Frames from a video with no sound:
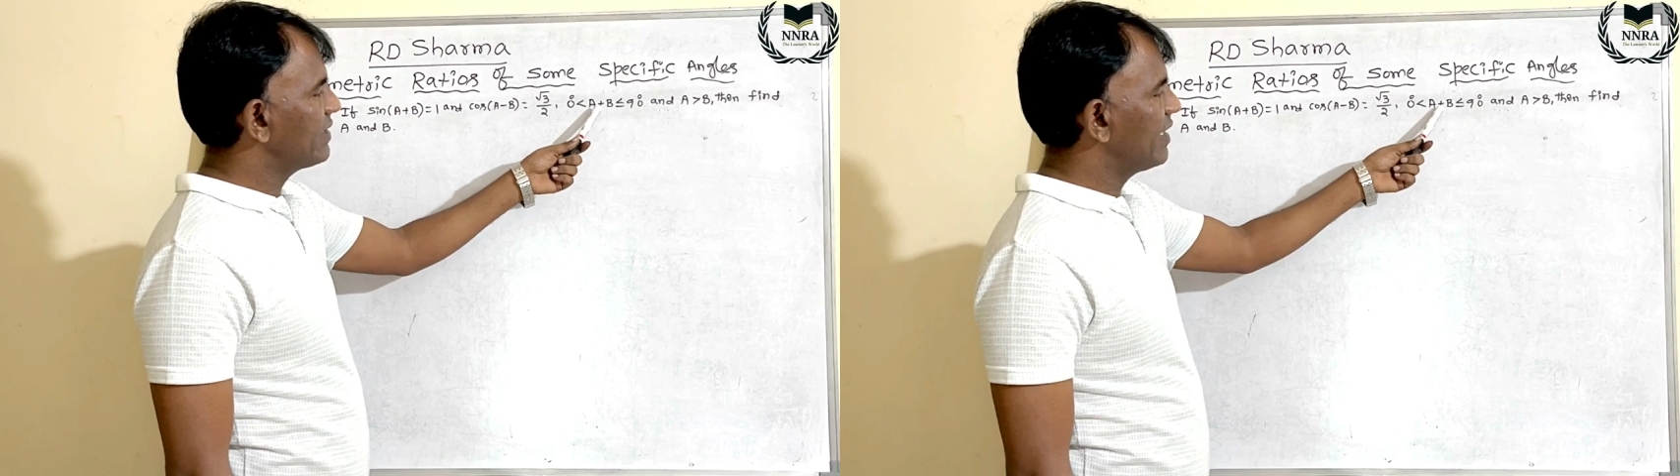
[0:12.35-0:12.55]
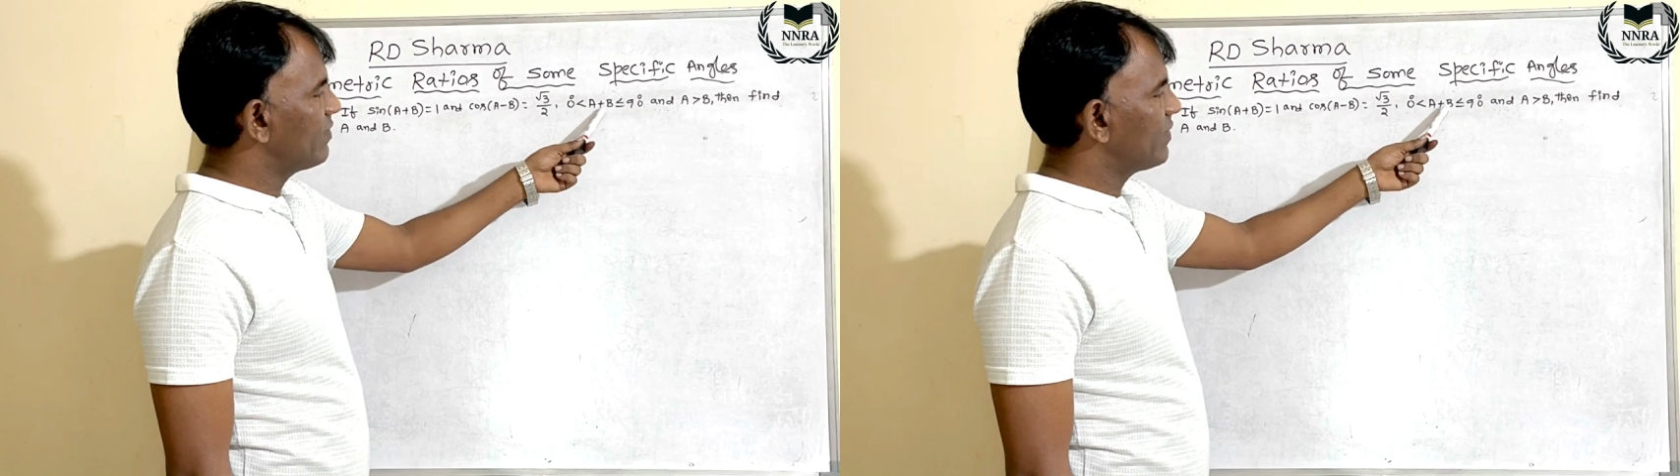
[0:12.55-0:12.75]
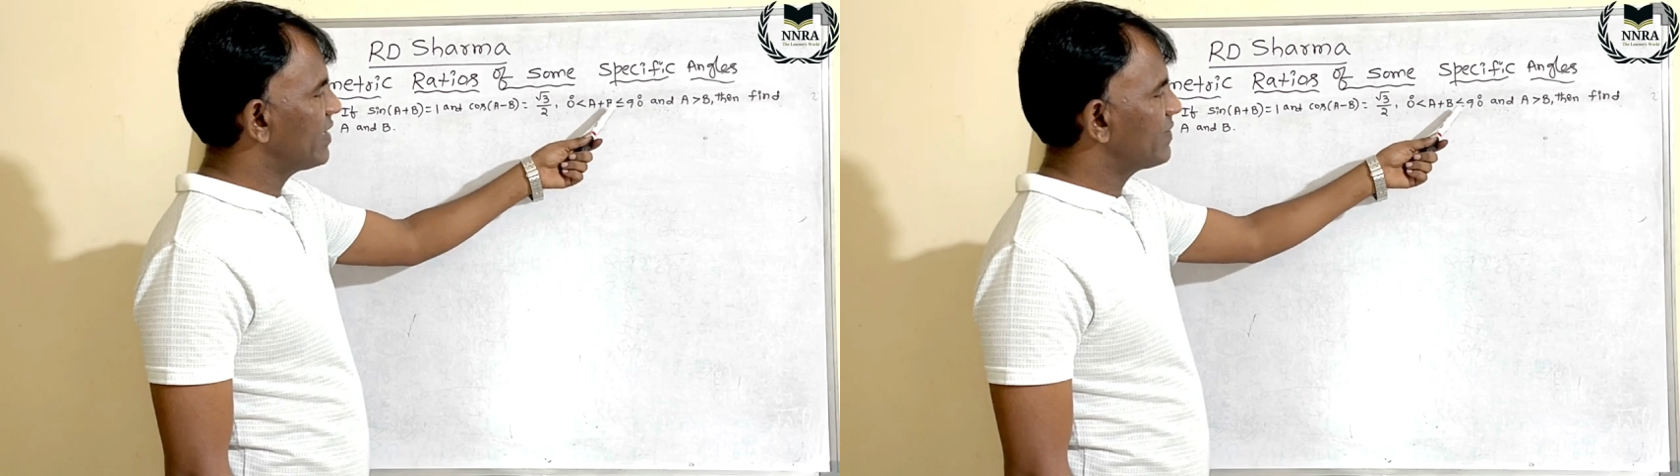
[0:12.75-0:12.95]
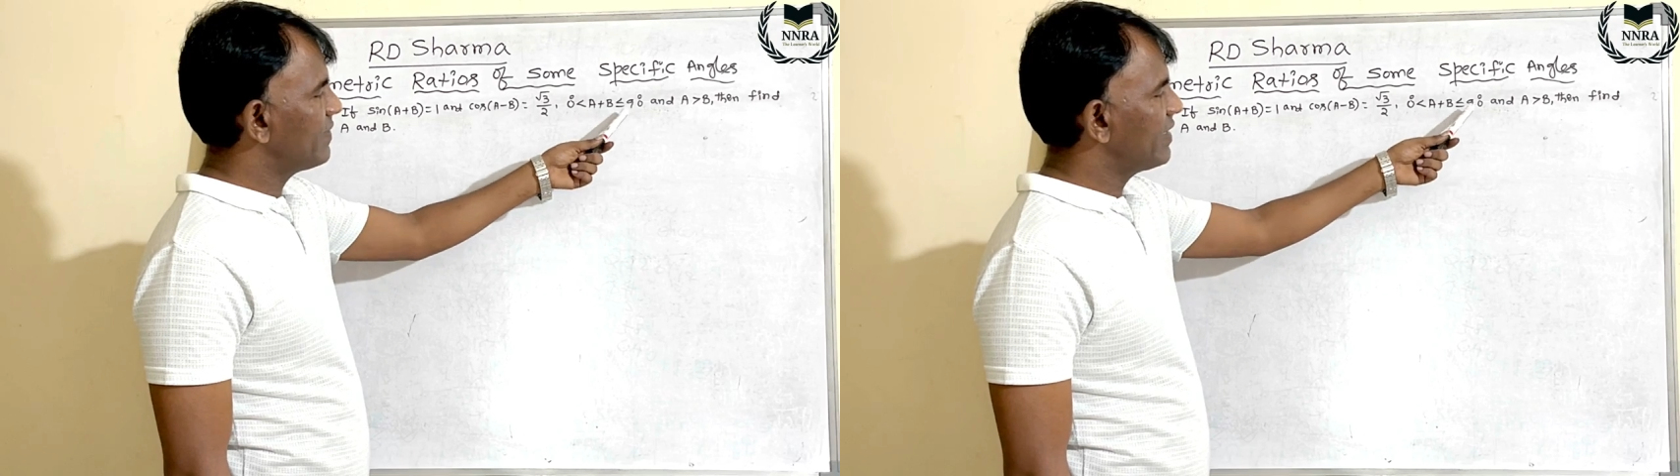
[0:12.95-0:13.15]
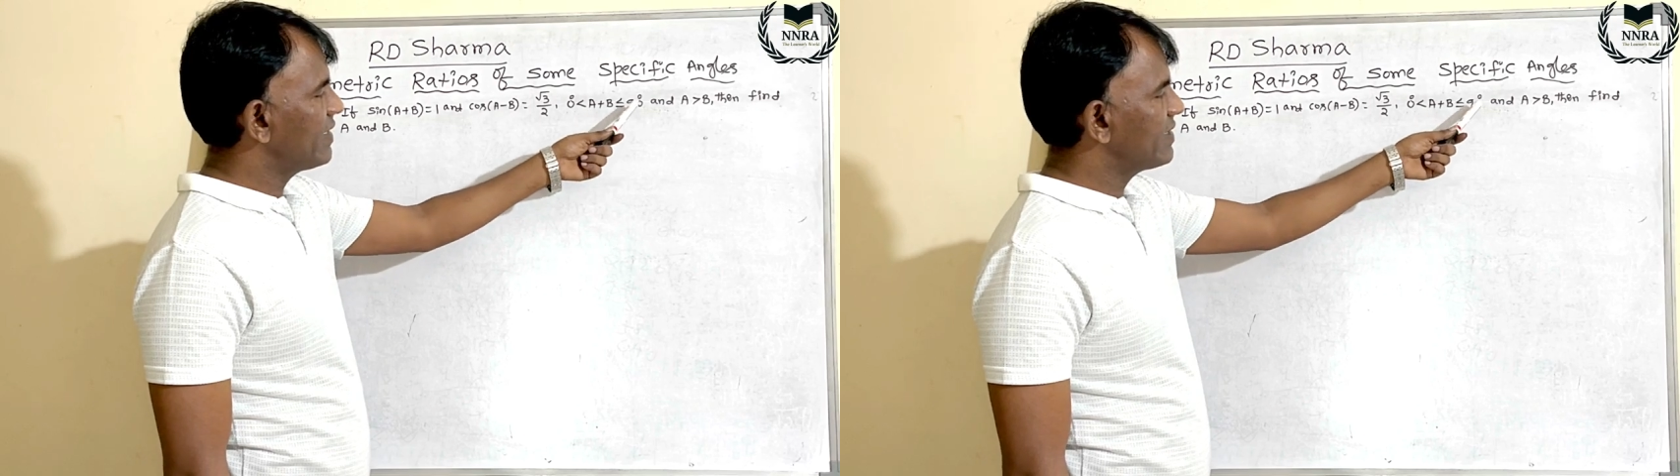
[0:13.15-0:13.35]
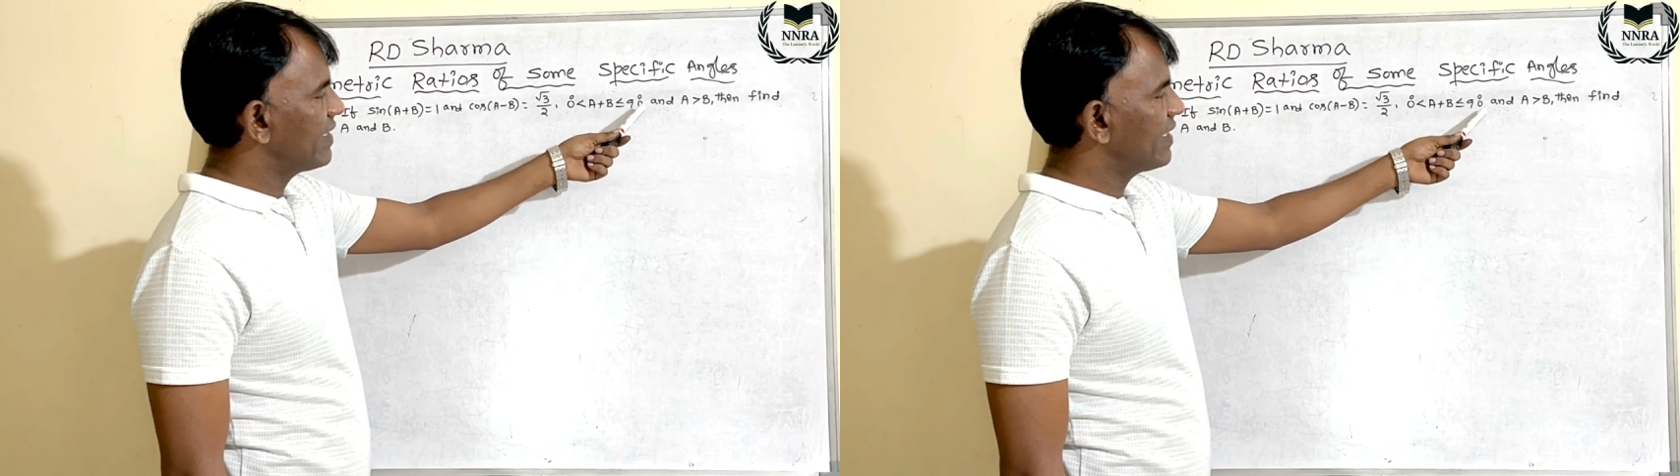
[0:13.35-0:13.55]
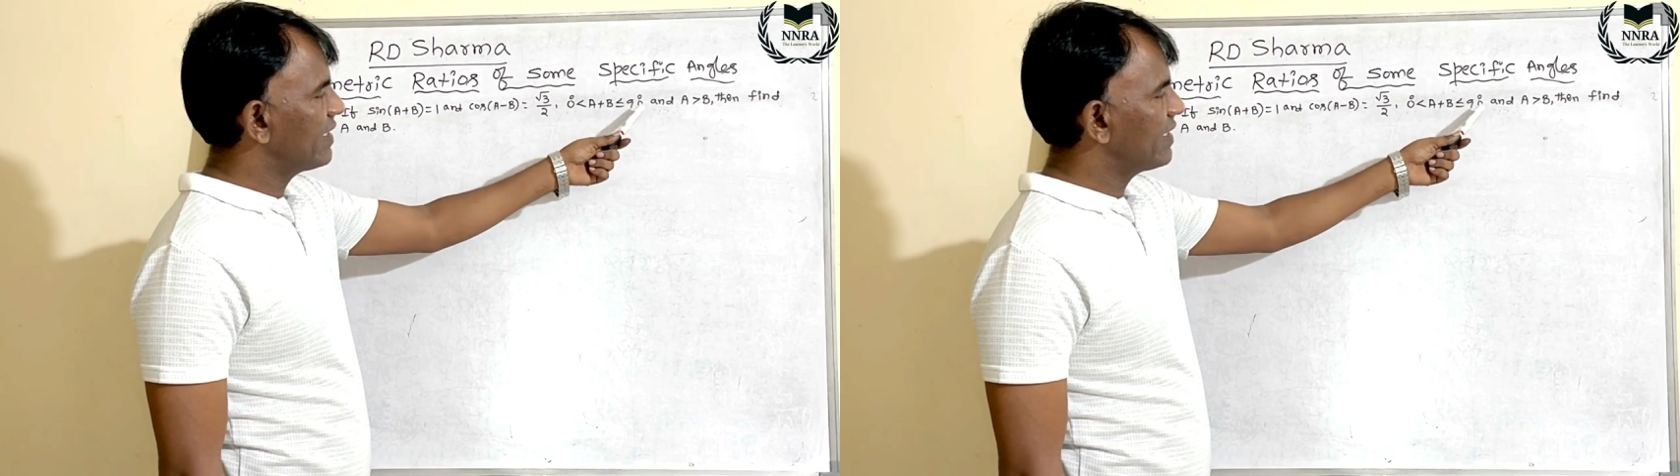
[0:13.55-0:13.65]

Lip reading: a plus b less than or